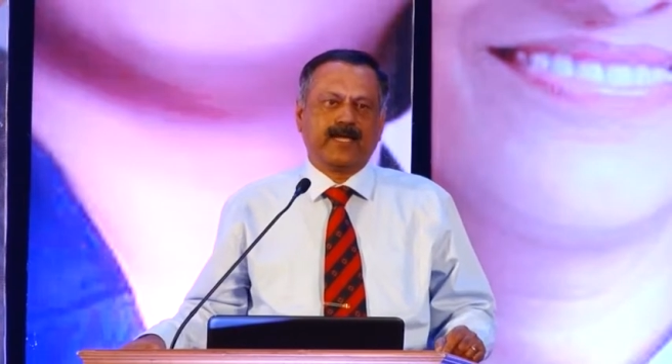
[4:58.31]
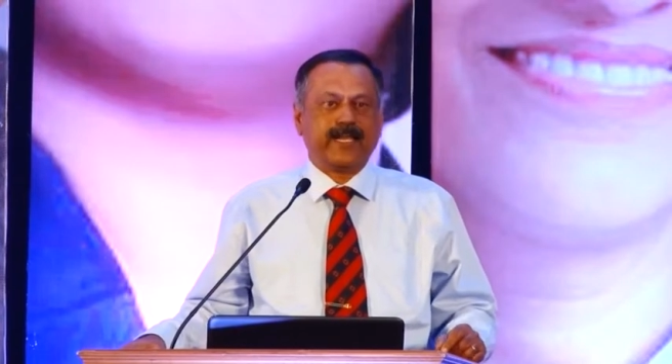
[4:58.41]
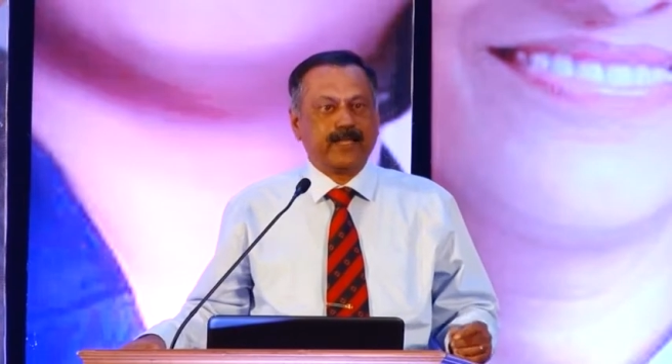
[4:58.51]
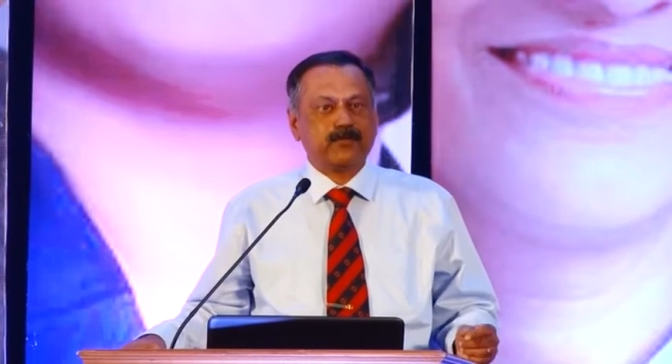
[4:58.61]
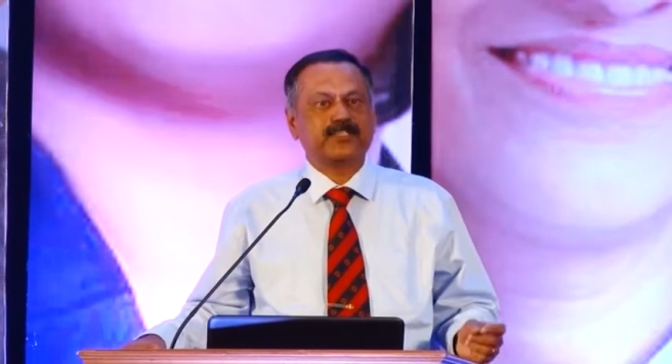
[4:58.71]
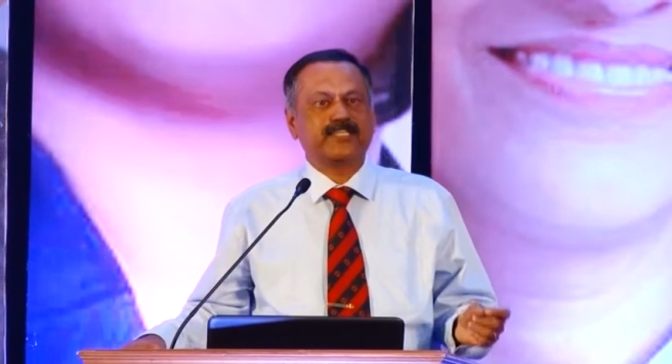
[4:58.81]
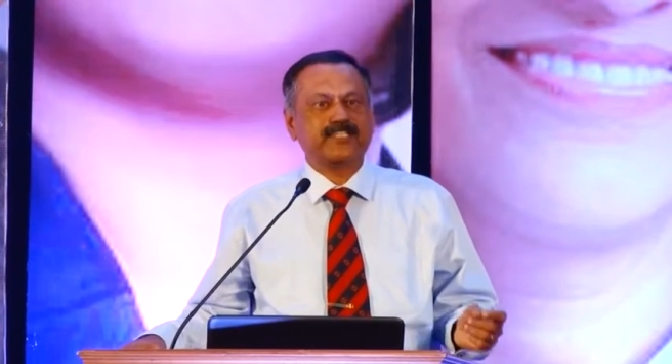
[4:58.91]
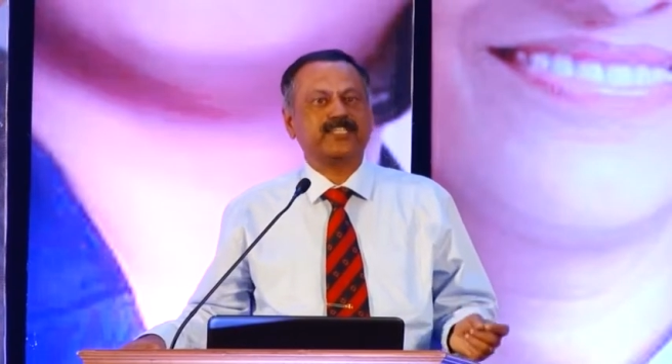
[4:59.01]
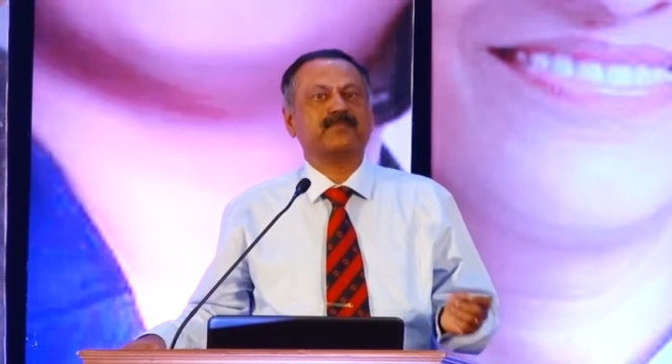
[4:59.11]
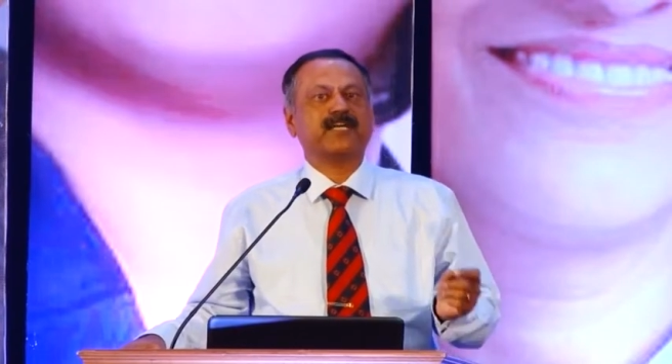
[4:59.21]
and I was
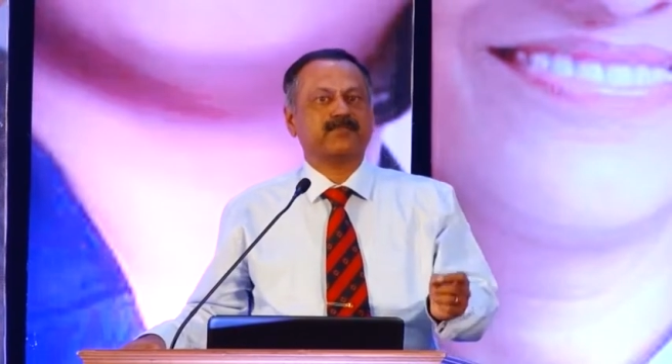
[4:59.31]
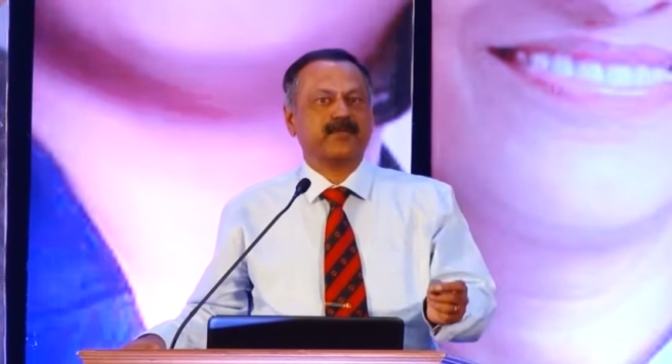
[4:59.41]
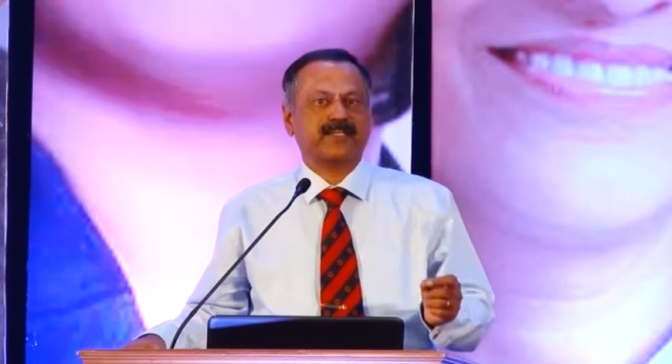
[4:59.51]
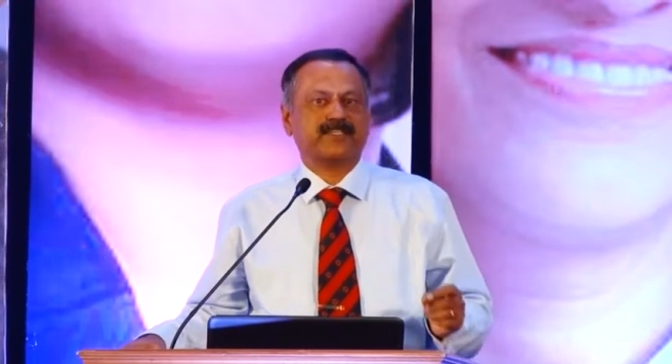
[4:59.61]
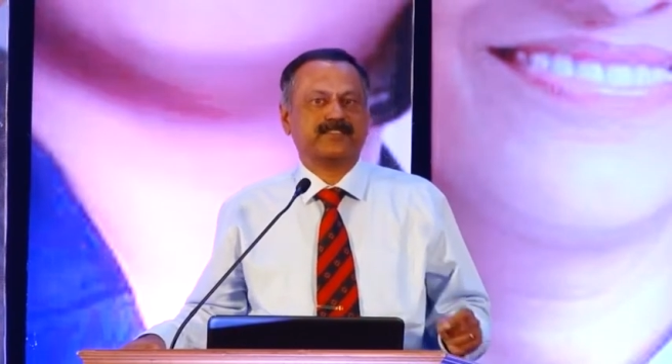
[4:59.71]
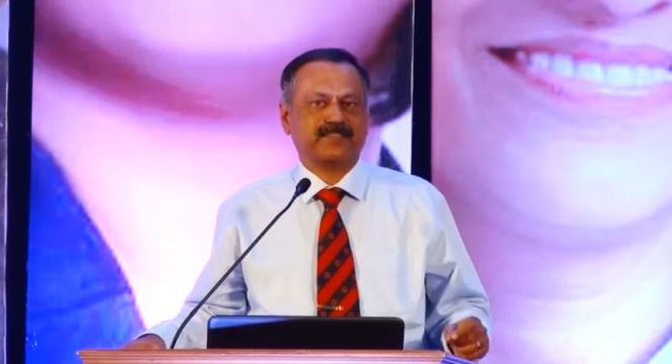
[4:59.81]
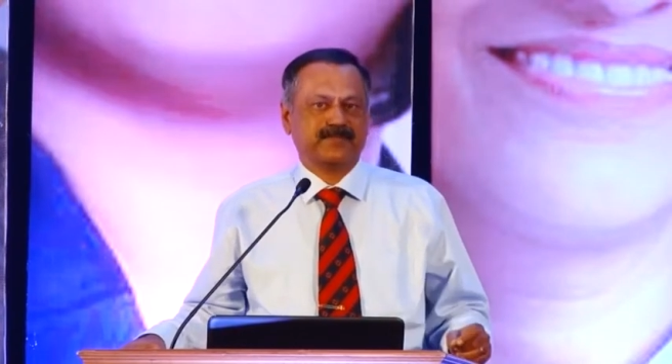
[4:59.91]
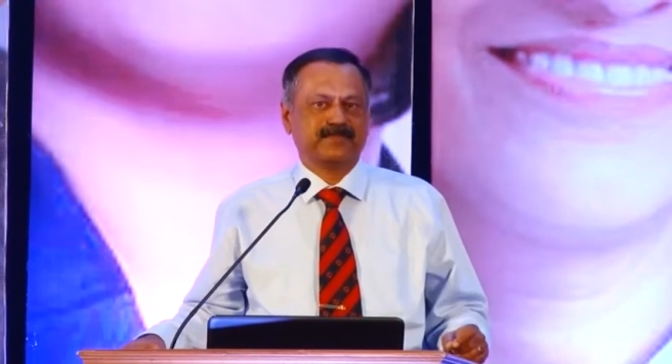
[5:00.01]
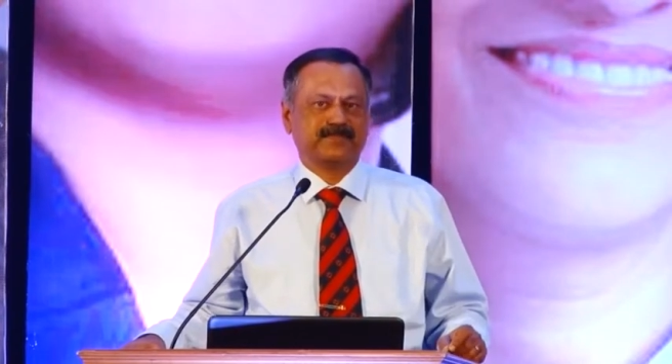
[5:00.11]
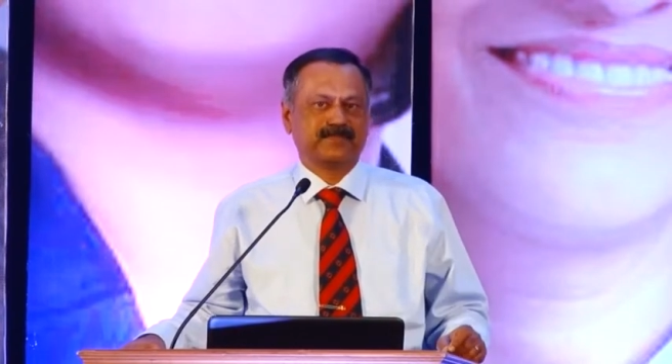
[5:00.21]
teaching
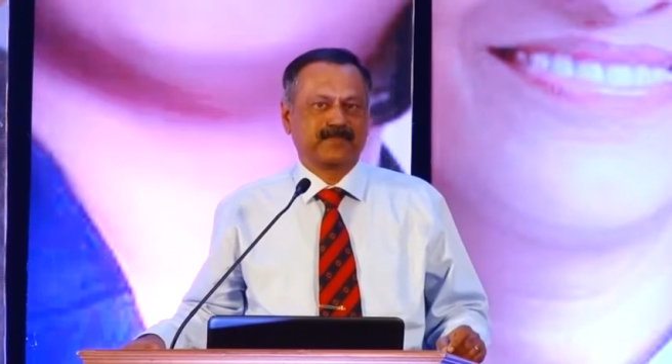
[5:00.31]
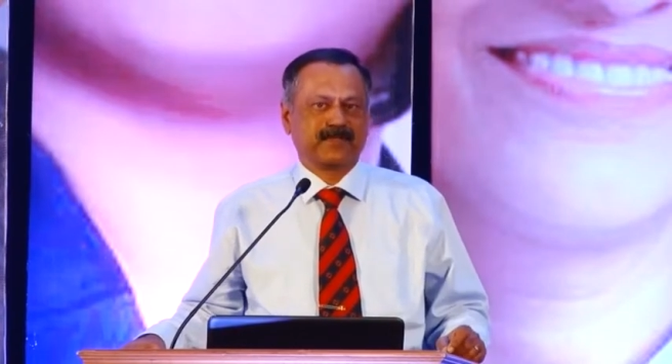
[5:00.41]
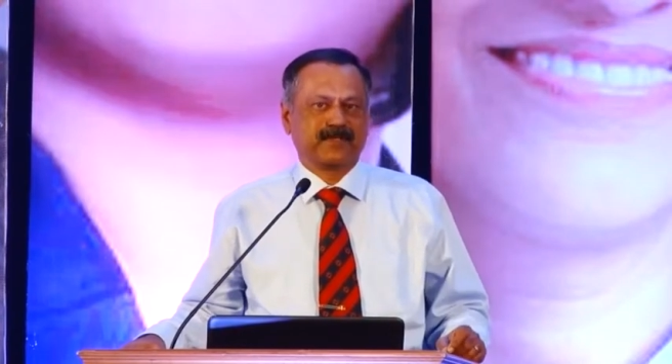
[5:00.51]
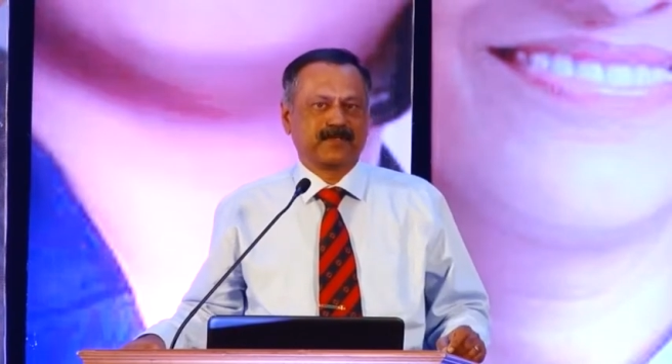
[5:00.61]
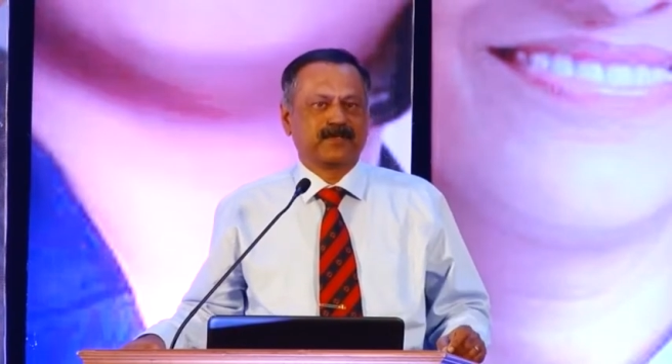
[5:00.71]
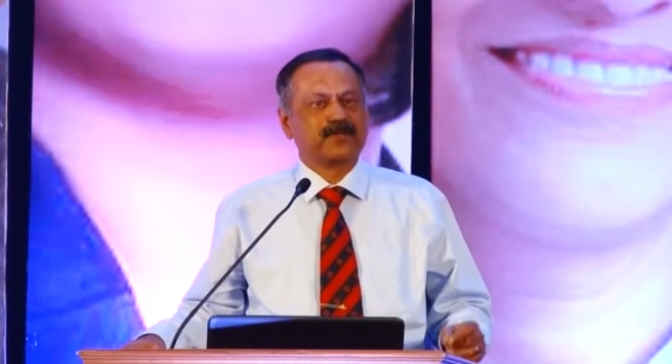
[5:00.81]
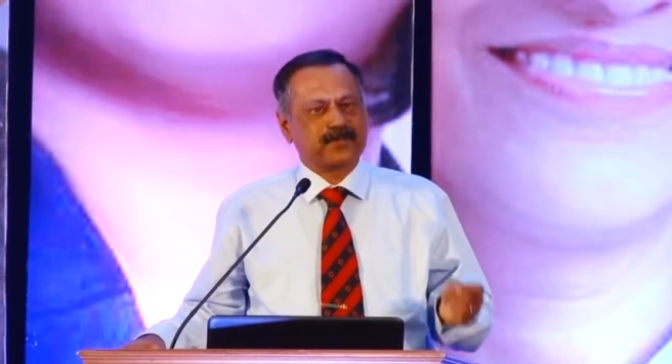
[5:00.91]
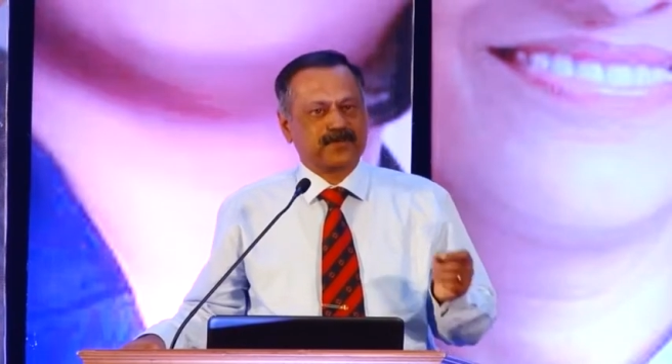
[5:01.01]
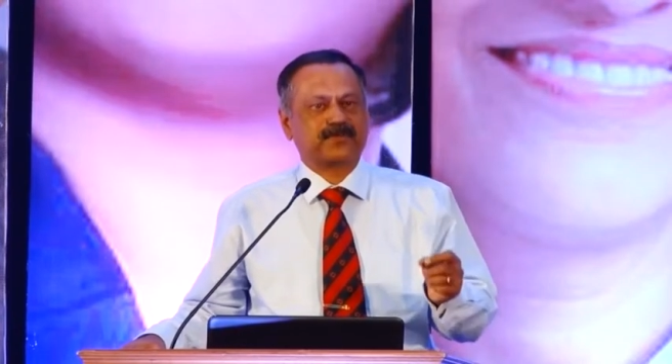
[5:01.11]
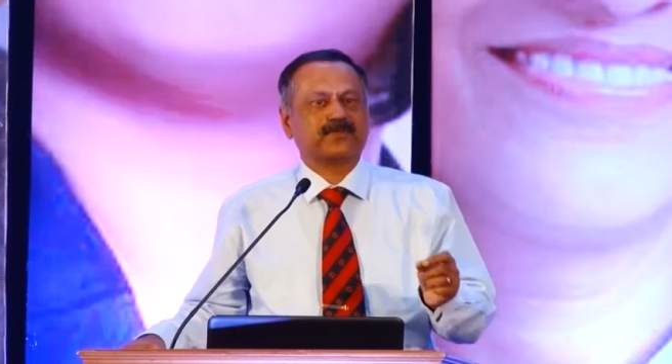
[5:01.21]
mathematics
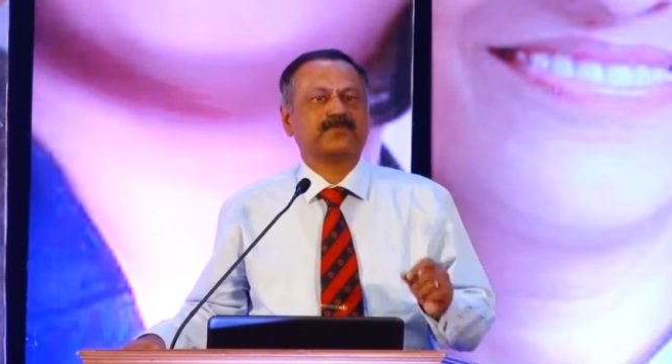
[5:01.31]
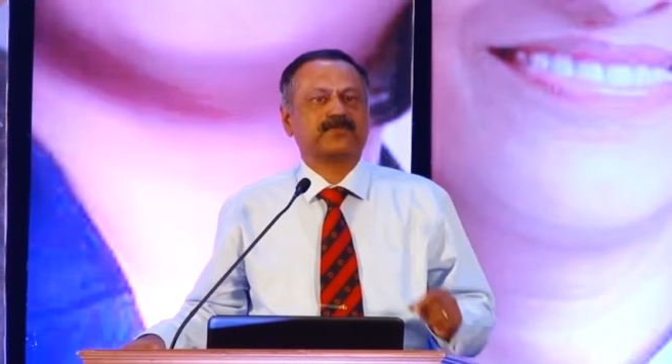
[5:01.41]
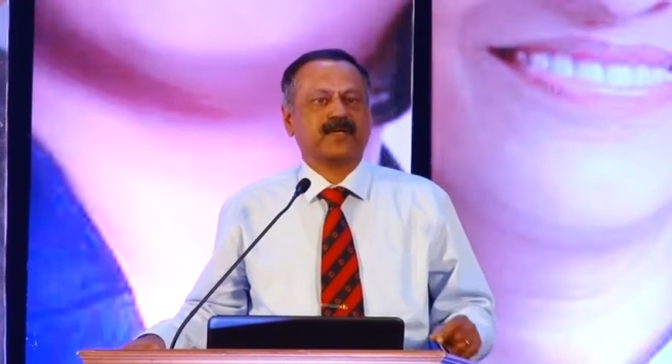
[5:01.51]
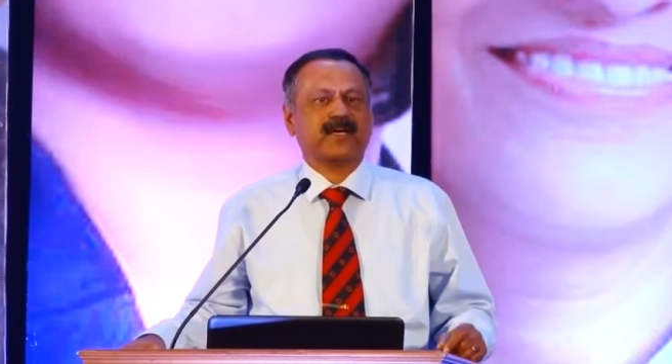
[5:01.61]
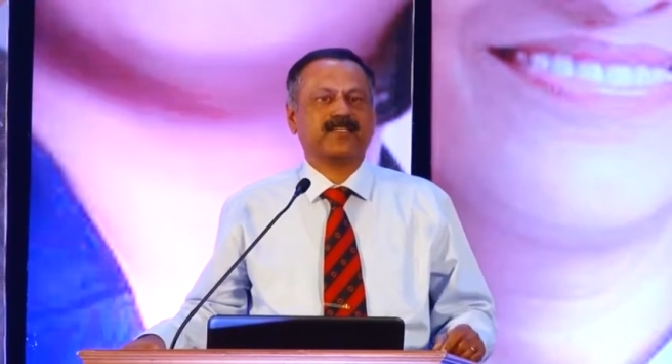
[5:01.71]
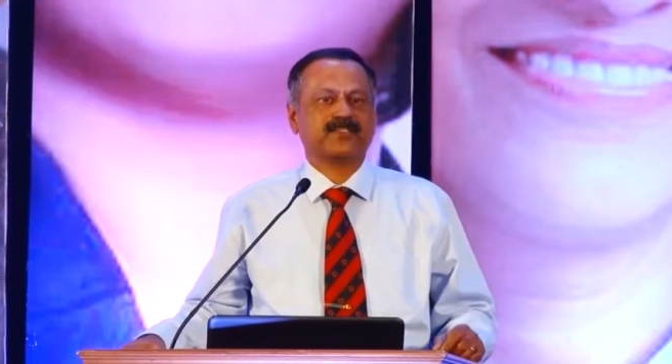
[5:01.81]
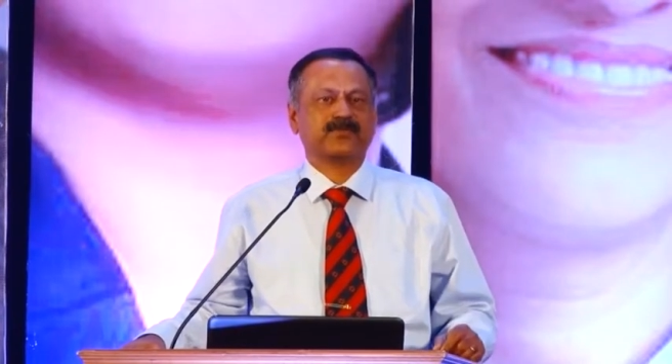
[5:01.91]
to other